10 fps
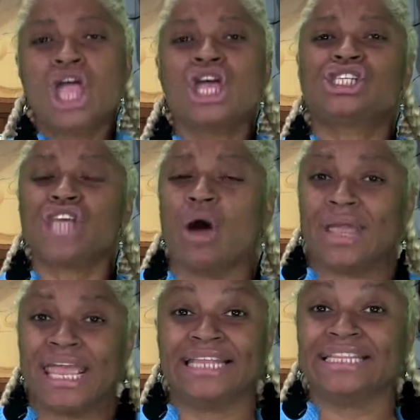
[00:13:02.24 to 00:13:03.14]
So,
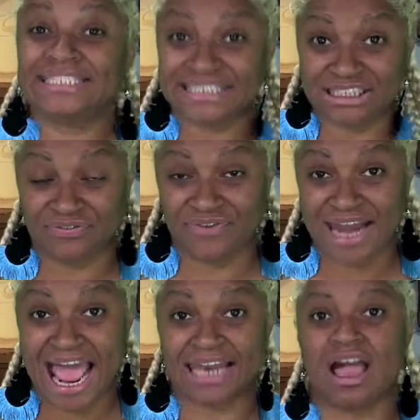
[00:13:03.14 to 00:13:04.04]
in the season
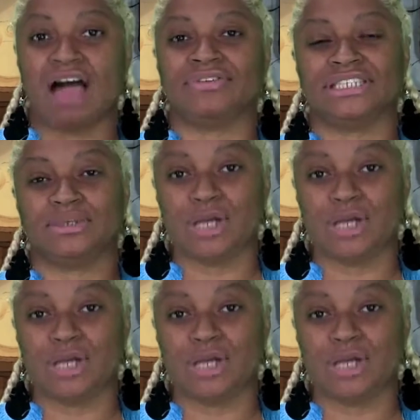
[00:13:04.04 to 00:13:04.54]
finale, obviously, we